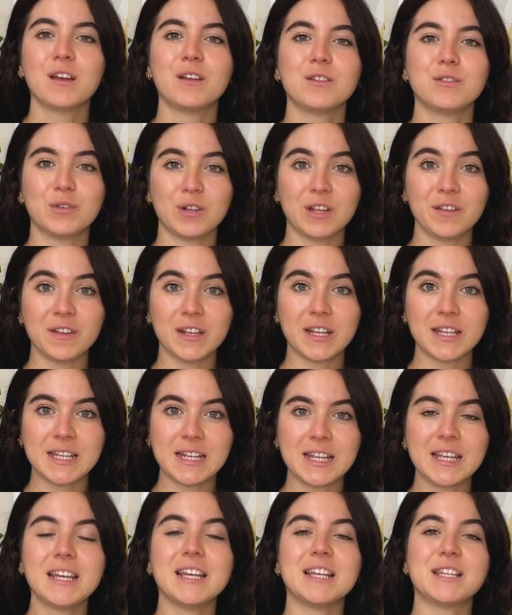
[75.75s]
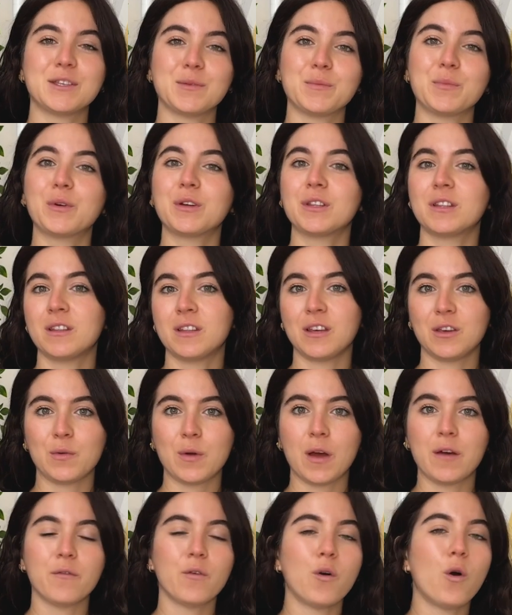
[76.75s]
To live in Italy, it's important that you
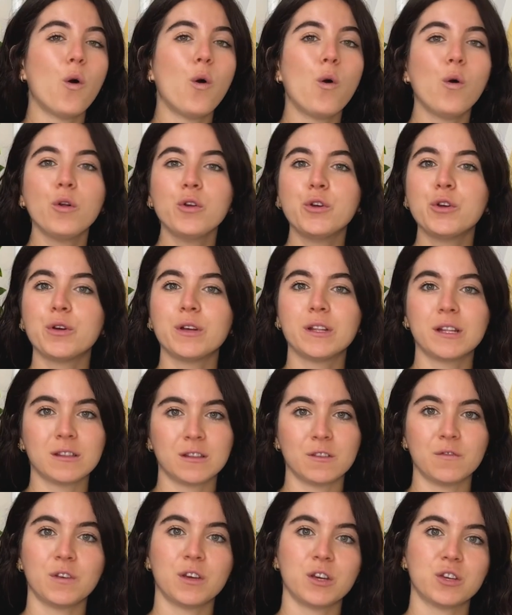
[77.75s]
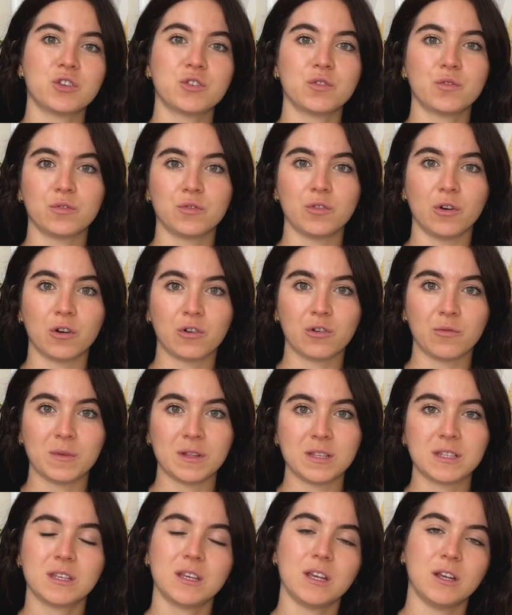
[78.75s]
have all your identification
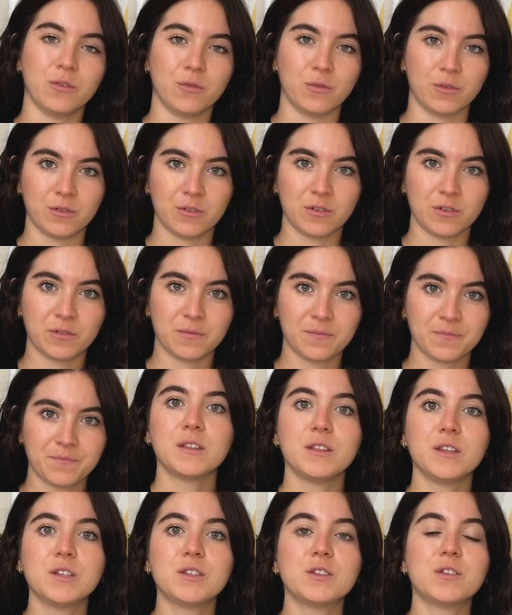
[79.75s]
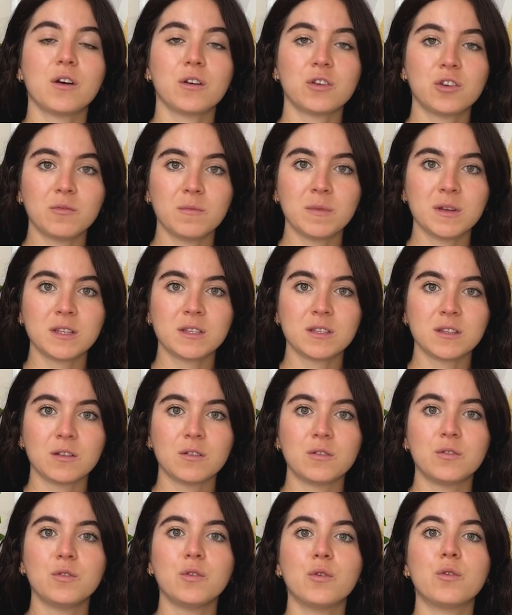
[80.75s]
documents in order. These documents
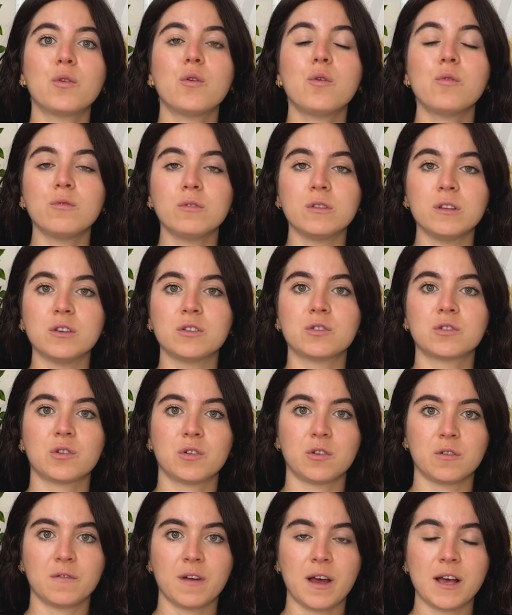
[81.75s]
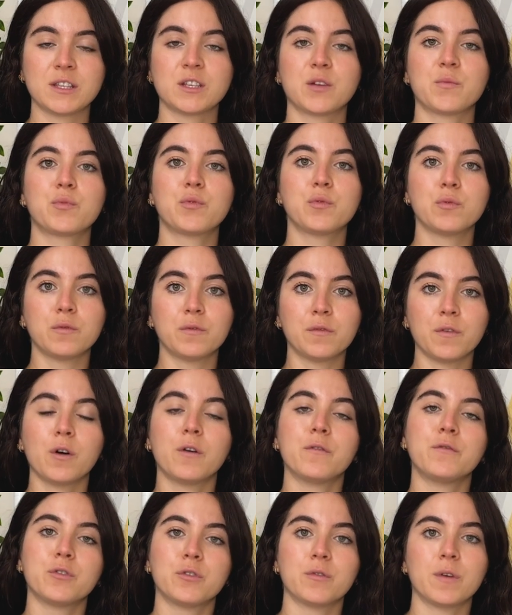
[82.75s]
not only serve as a proof
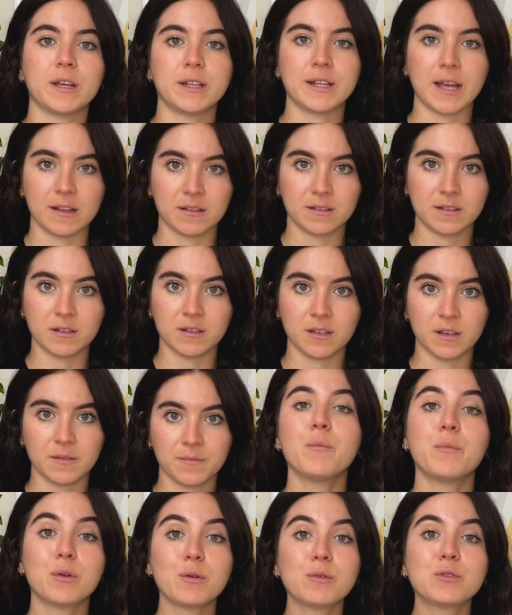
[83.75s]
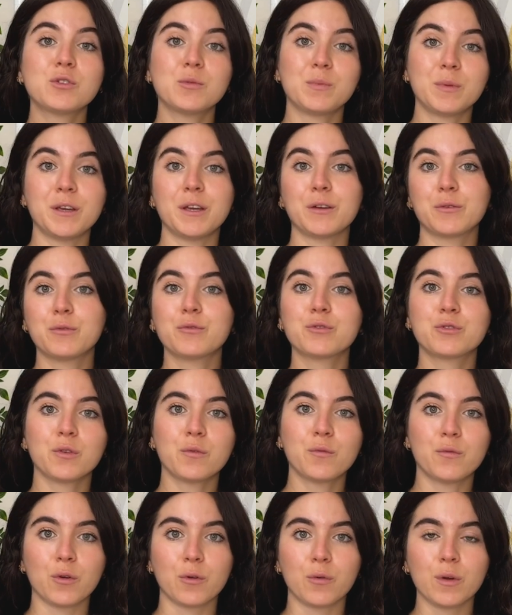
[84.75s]
of your identity, but also play a crucial
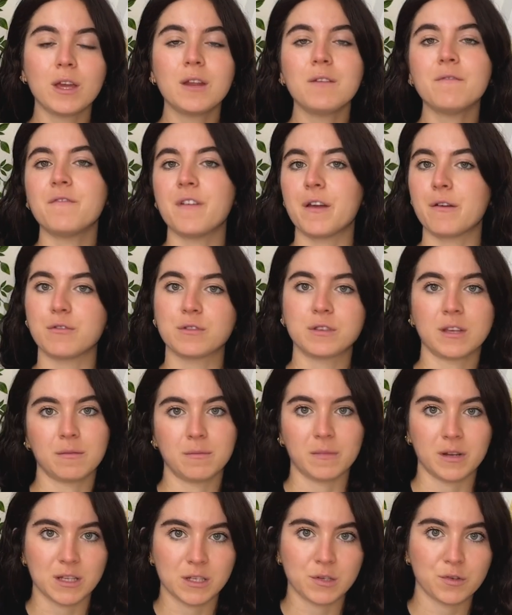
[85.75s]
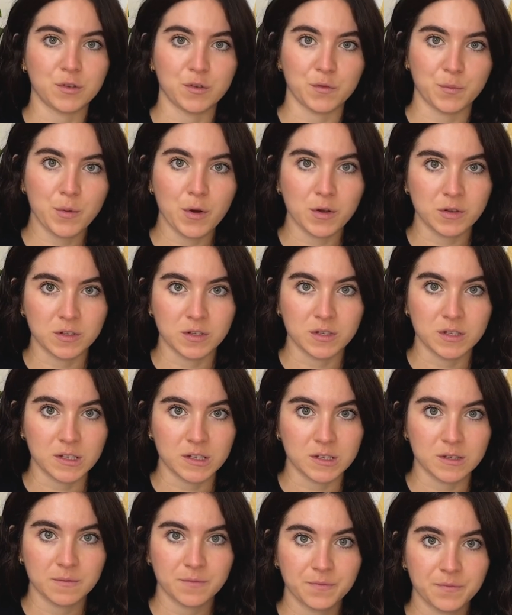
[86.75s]
role in various administrative processes.
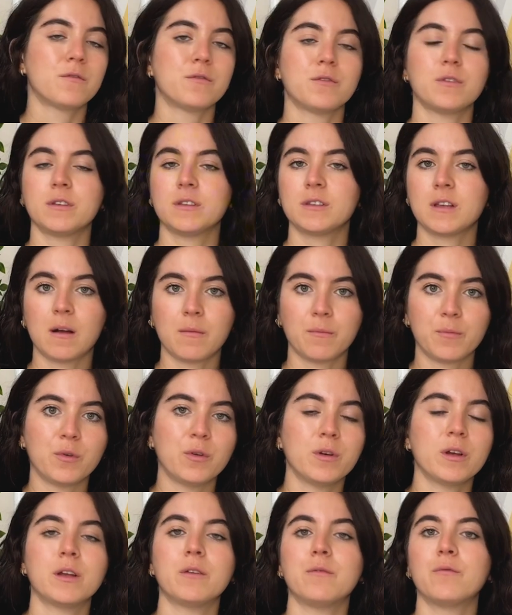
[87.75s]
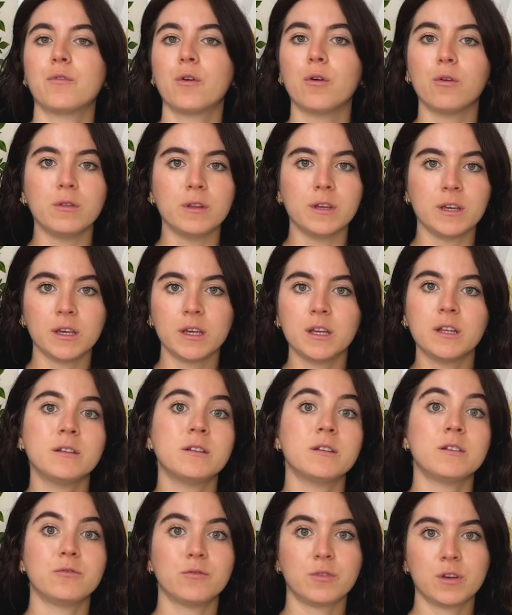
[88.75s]
For example, enrolling in the
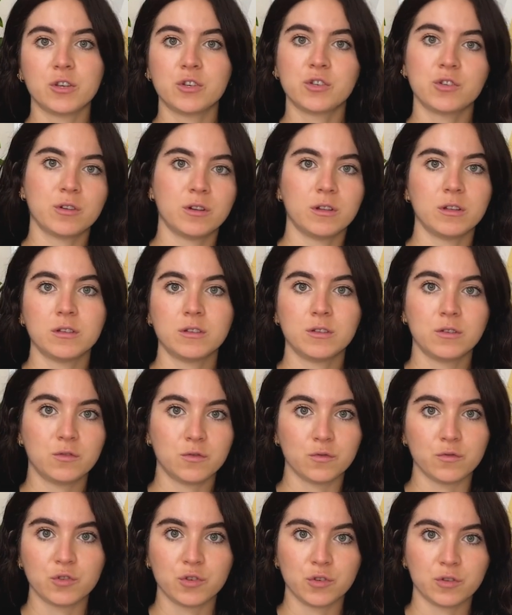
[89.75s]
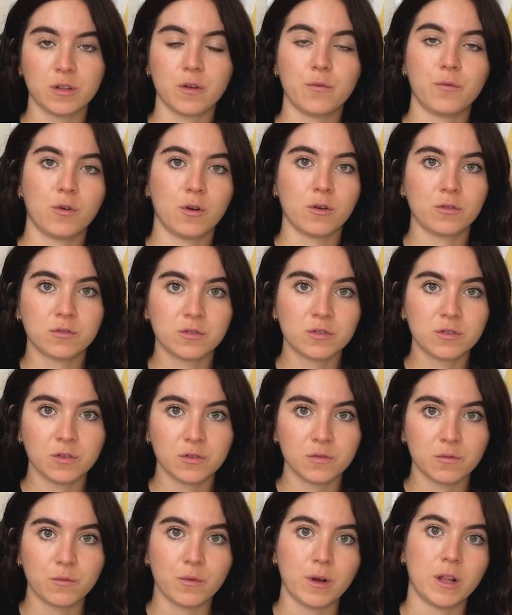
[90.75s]
educational institution that will host you
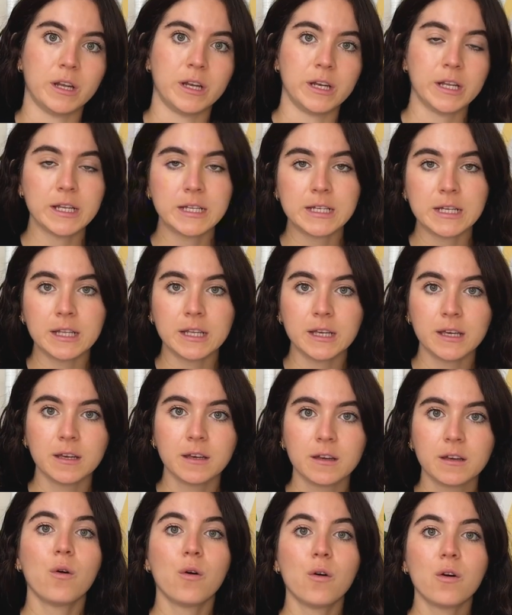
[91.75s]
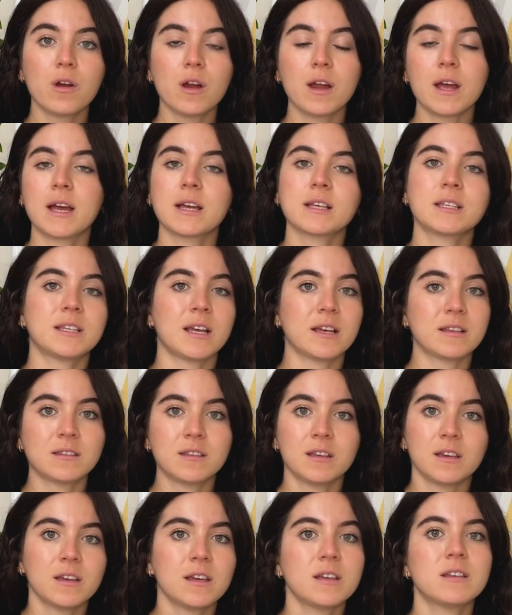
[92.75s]
while in Italy, or
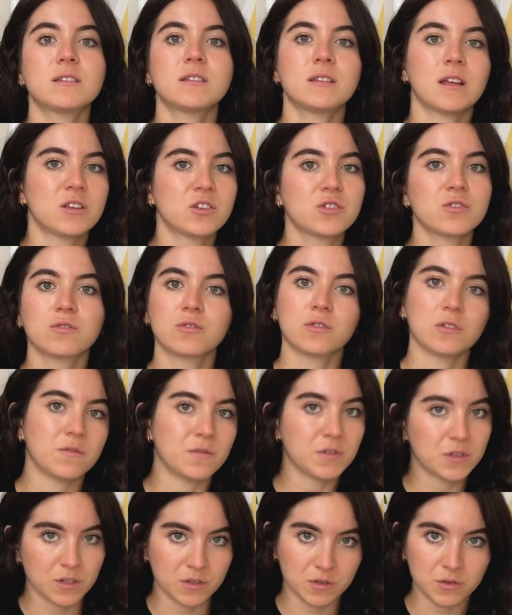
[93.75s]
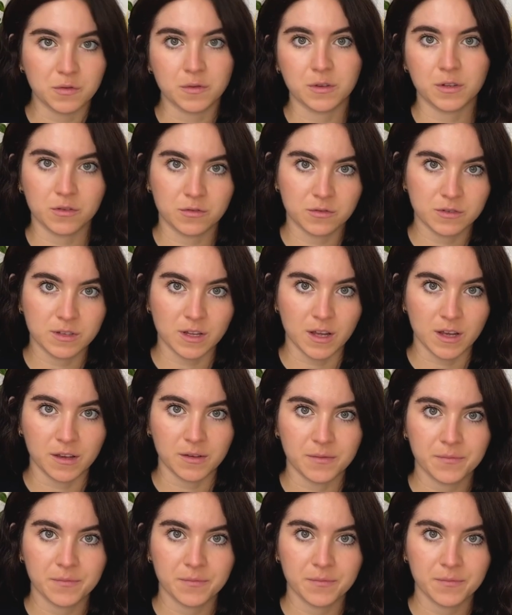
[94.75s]
accessing essential services during your stay.